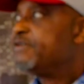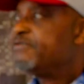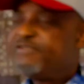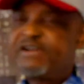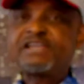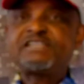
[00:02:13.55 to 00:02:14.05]

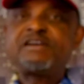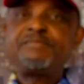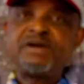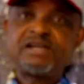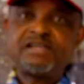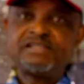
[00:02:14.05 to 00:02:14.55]
financial
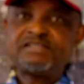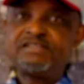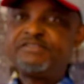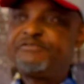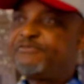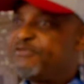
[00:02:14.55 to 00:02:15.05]
markets.
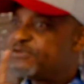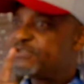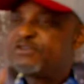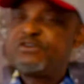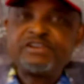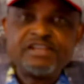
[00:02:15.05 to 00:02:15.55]
The
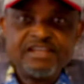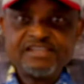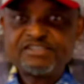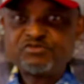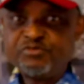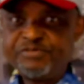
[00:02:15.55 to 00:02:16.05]
first on the
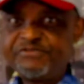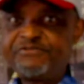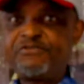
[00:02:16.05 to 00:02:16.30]
list will be